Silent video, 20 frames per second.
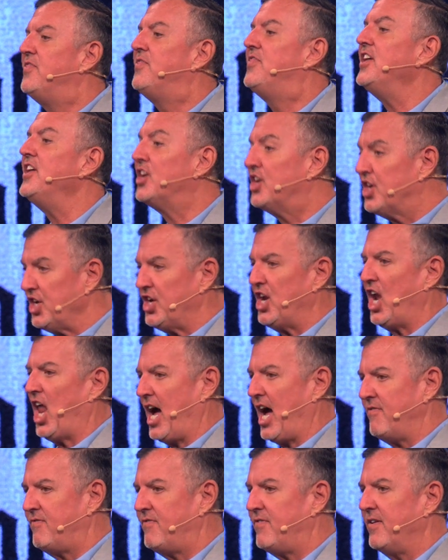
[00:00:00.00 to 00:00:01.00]
the good
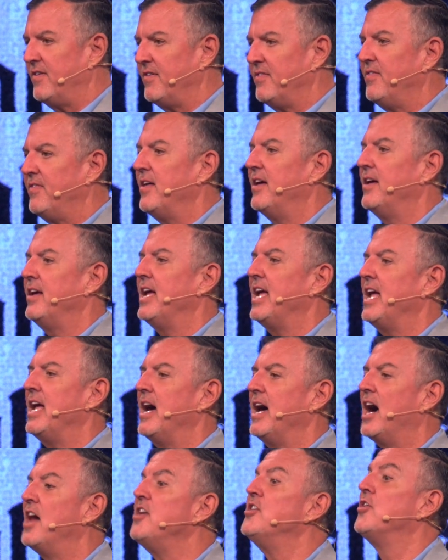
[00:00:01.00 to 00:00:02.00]
life
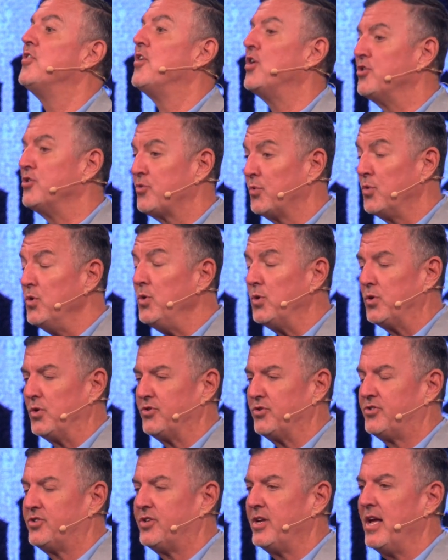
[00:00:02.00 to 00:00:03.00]
under those
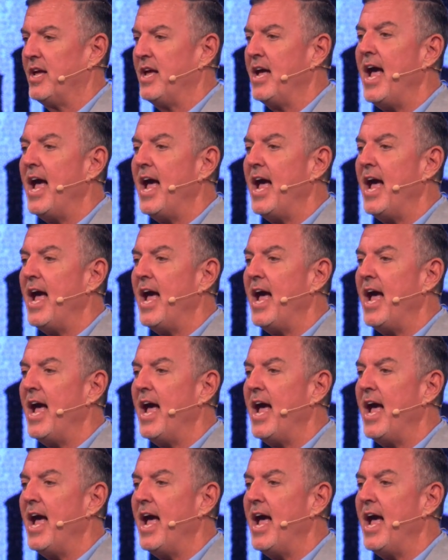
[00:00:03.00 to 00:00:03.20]
rules.